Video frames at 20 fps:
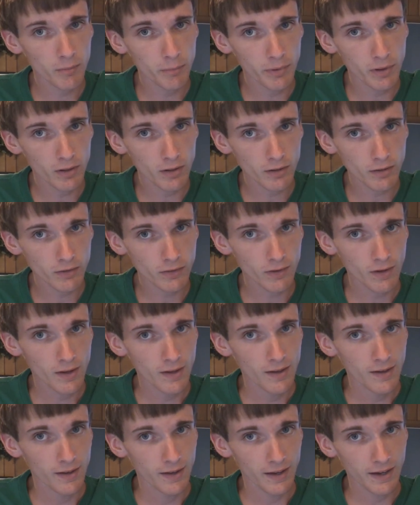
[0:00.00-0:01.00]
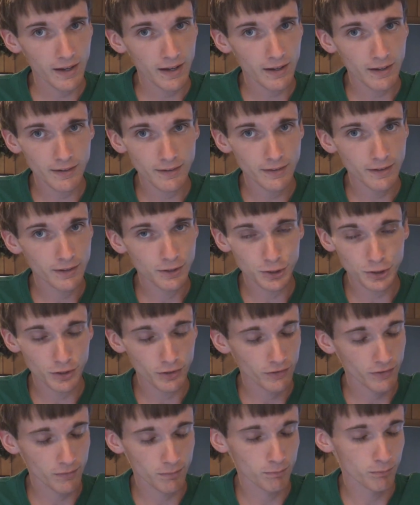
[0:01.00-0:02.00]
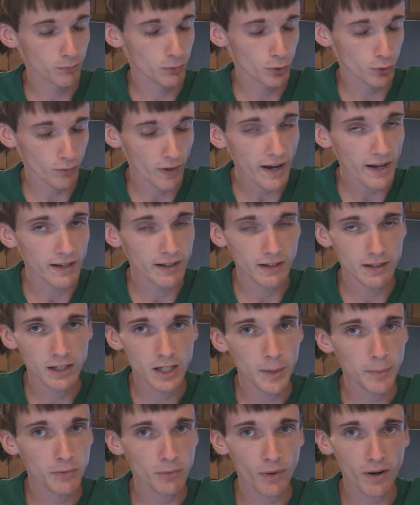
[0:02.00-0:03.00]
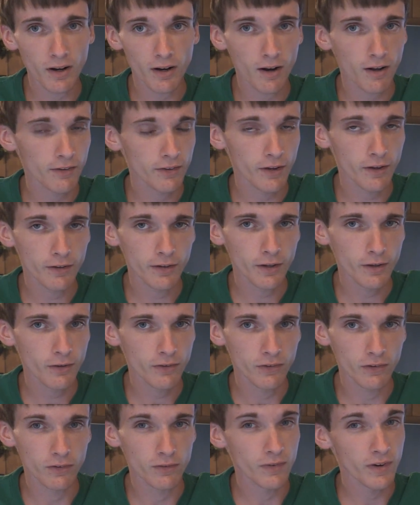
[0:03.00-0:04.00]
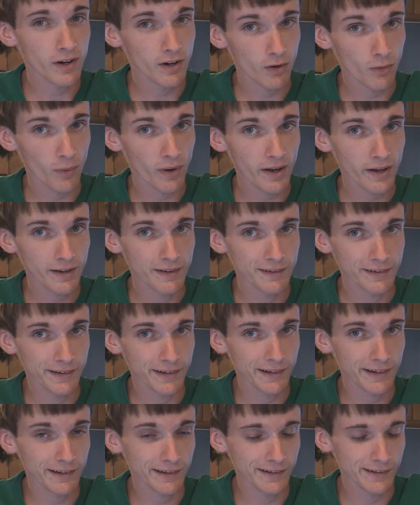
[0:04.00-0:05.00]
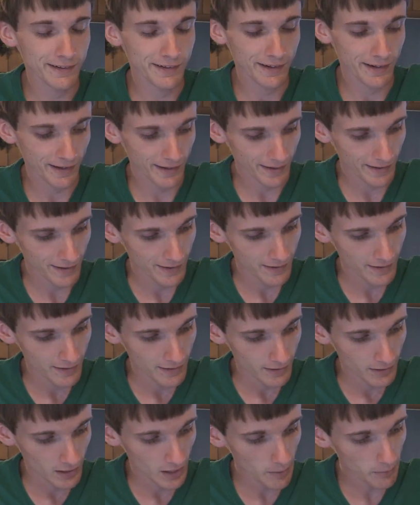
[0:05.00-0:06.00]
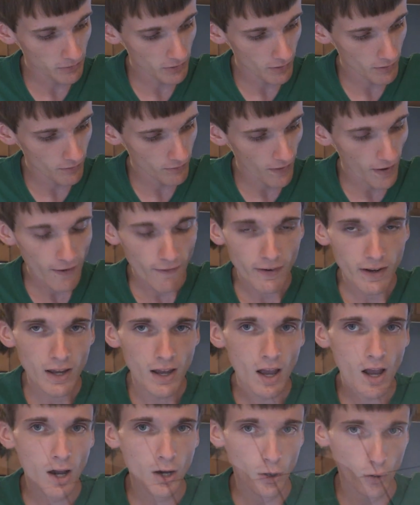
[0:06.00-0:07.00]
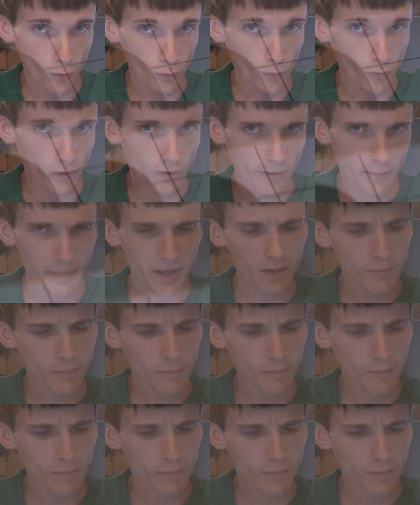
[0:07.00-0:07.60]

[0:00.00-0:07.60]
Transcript: computers, and it's just great. It keeps running on low lows, it's very quiet, and keeps it very cool. And